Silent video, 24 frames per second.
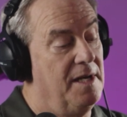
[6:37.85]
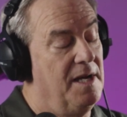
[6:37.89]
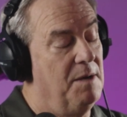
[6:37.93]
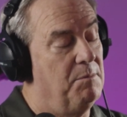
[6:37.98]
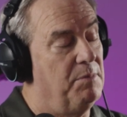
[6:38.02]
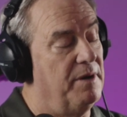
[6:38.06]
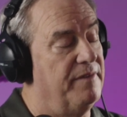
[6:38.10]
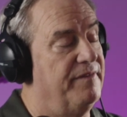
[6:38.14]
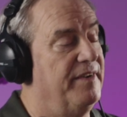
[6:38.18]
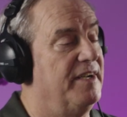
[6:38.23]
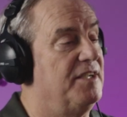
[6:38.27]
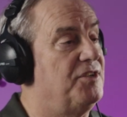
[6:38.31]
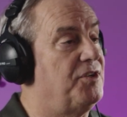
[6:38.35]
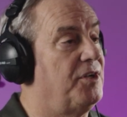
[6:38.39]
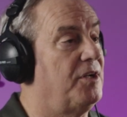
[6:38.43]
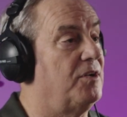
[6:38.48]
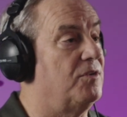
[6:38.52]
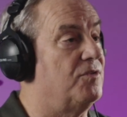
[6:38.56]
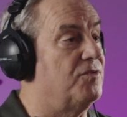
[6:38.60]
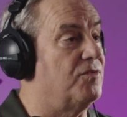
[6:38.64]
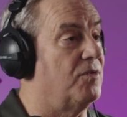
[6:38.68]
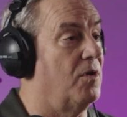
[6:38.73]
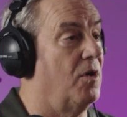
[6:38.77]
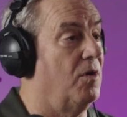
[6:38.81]
prevention
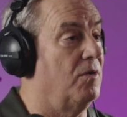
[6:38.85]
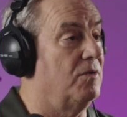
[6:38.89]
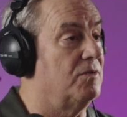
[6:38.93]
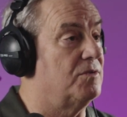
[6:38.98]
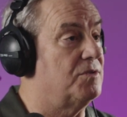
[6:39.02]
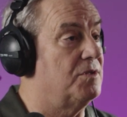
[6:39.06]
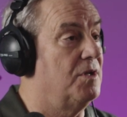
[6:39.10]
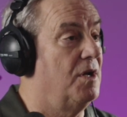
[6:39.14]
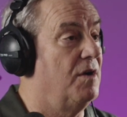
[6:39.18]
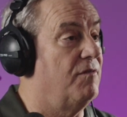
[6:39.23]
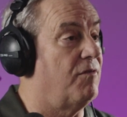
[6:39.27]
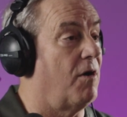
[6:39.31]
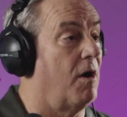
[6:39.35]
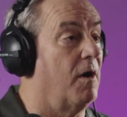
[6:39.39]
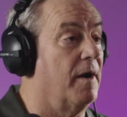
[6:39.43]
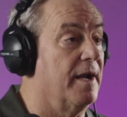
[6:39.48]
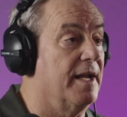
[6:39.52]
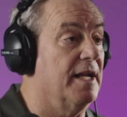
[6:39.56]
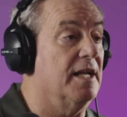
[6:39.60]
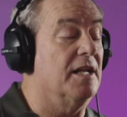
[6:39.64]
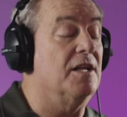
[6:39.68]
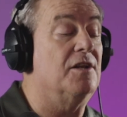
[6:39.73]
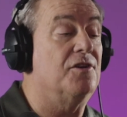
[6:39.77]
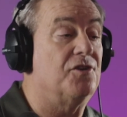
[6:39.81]
controls for our
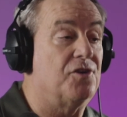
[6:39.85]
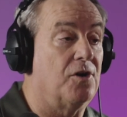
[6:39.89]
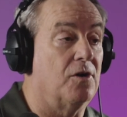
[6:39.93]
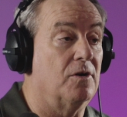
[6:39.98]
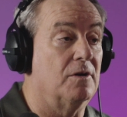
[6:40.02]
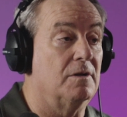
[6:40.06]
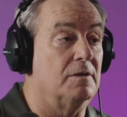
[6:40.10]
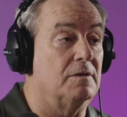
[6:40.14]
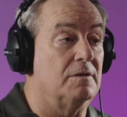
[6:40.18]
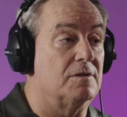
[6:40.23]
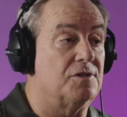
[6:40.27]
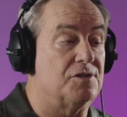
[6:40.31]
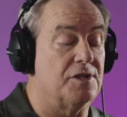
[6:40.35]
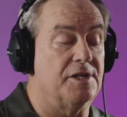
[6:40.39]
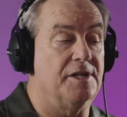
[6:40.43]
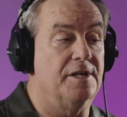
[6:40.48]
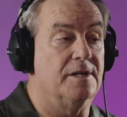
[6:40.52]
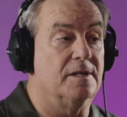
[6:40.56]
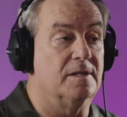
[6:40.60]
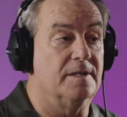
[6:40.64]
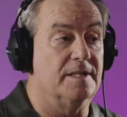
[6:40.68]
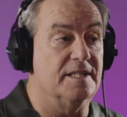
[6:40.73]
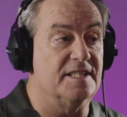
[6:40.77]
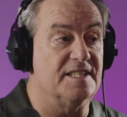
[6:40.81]
internal
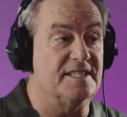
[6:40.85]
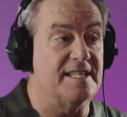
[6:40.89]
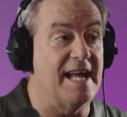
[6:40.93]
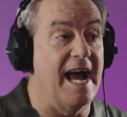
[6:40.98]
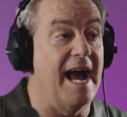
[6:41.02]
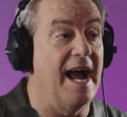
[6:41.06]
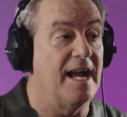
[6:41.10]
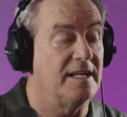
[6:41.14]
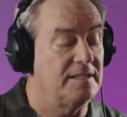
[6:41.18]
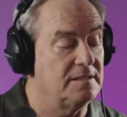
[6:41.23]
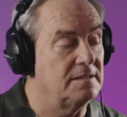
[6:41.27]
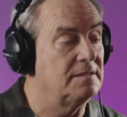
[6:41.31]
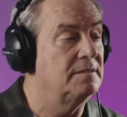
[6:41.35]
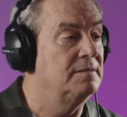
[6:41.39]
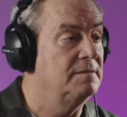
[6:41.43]
security stacks.